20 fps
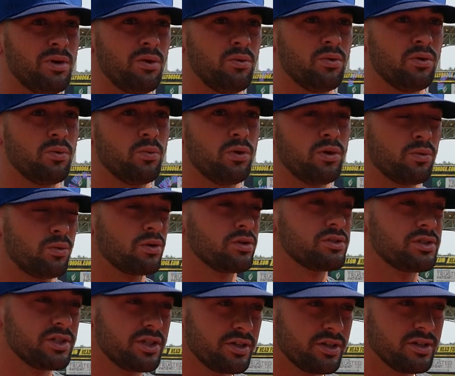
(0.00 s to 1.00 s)
I want to win a World
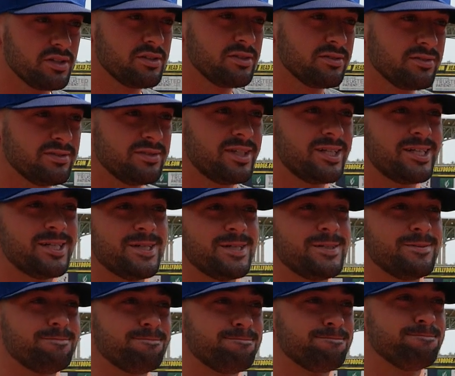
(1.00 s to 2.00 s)
Series,
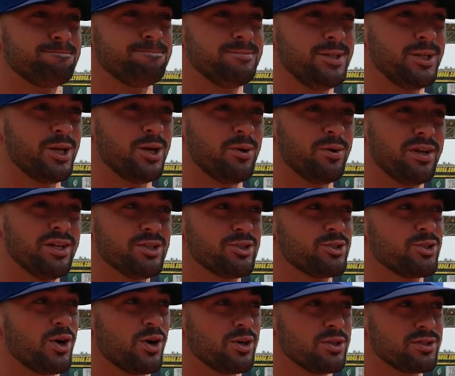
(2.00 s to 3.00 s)
you know, and it
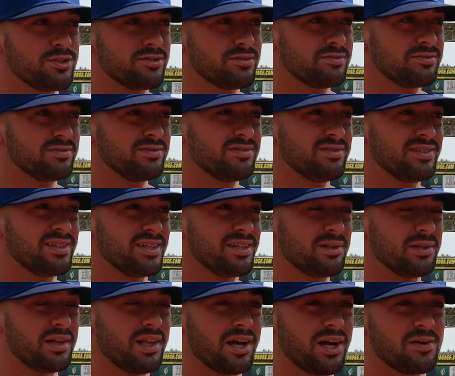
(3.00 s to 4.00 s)
starts,
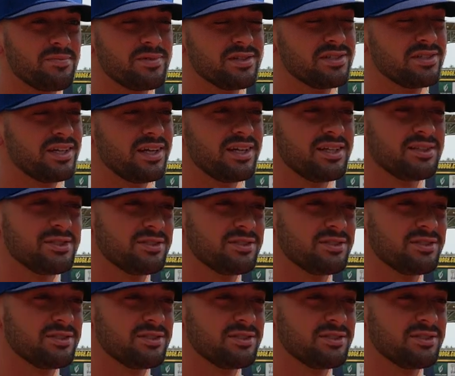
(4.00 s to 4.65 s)
and like I've been saying, it